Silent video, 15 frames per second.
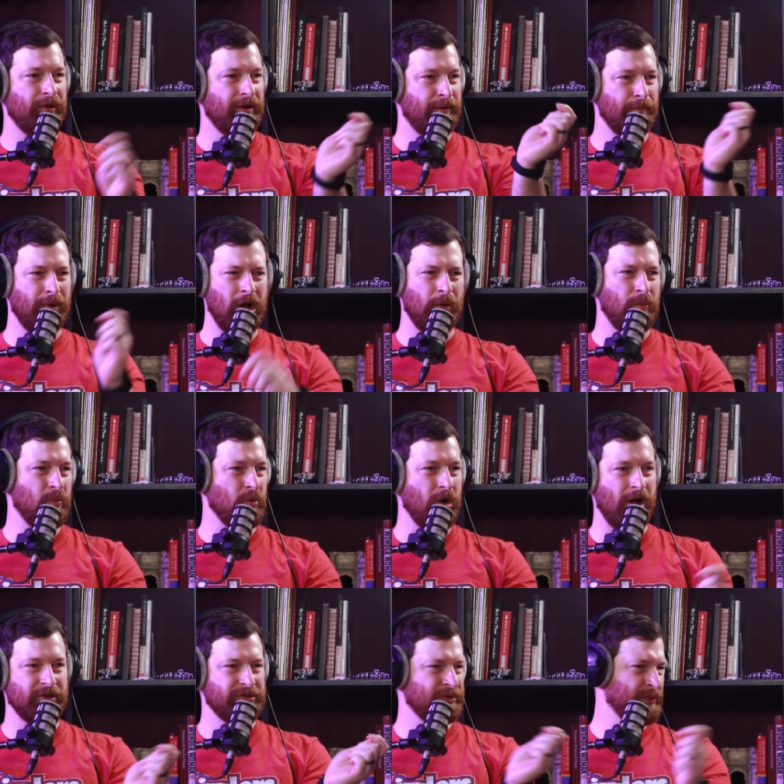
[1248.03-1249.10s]
and Bob
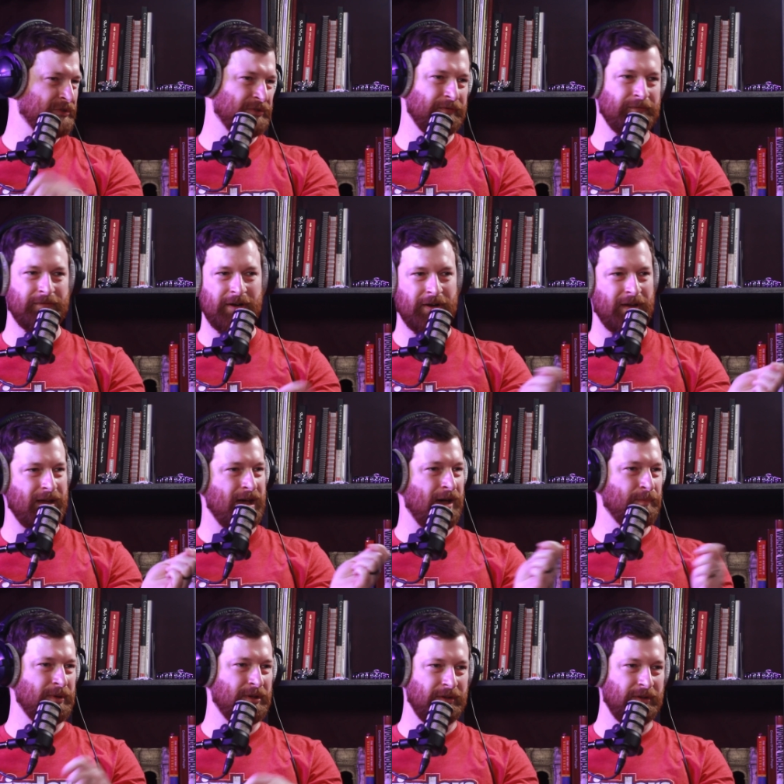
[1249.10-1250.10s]
Ross wasn't very happy.